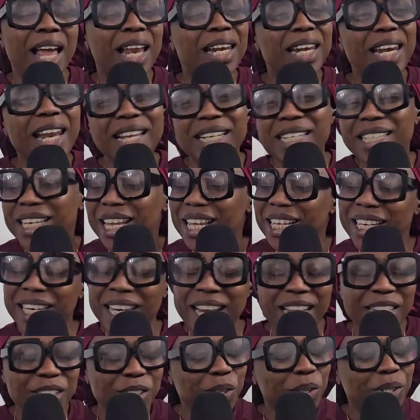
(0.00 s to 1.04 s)
and
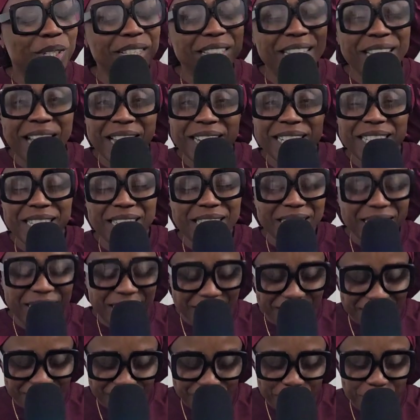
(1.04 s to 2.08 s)
let us get
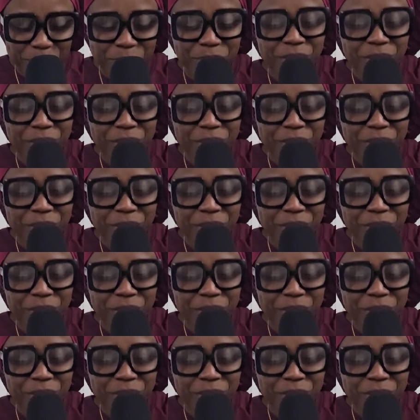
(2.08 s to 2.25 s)
this